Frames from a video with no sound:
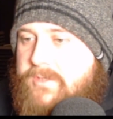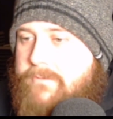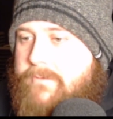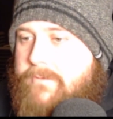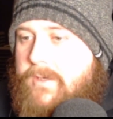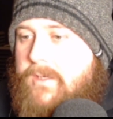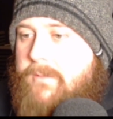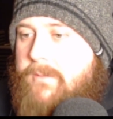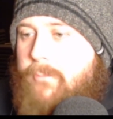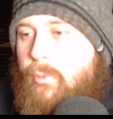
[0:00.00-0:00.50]

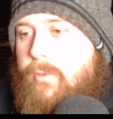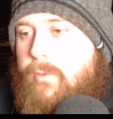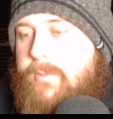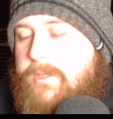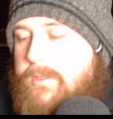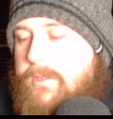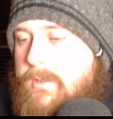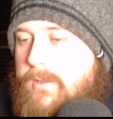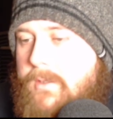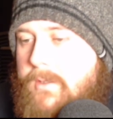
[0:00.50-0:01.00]
fucking
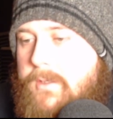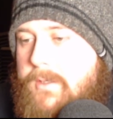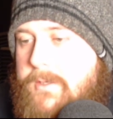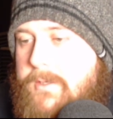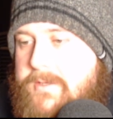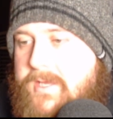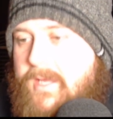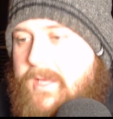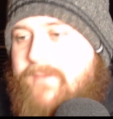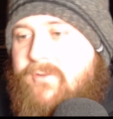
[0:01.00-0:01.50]
woman.
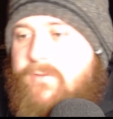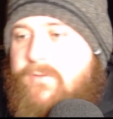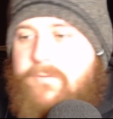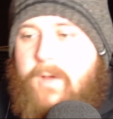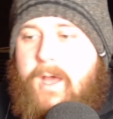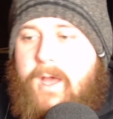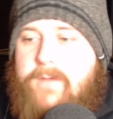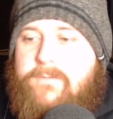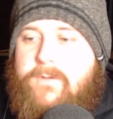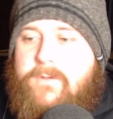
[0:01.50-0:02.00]
Thank you for the
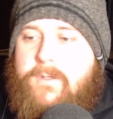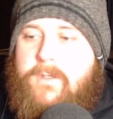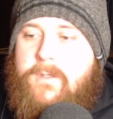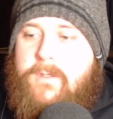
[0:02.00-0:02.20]
5.